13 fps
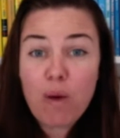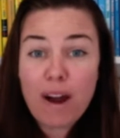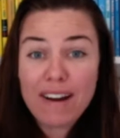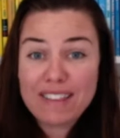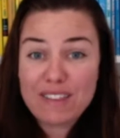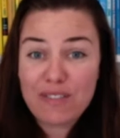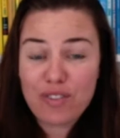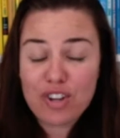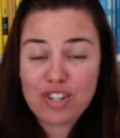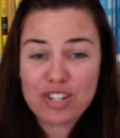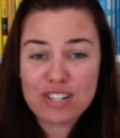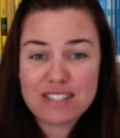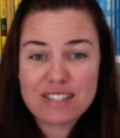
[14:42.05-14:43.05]
worried that
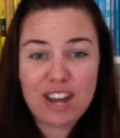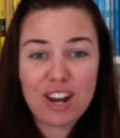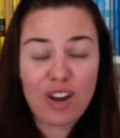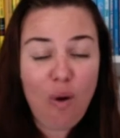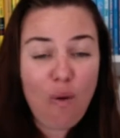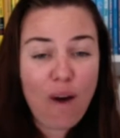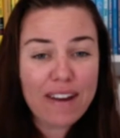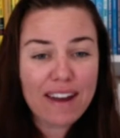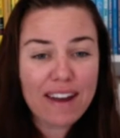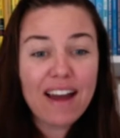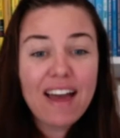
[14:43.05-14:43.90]
Virgin is going to go under.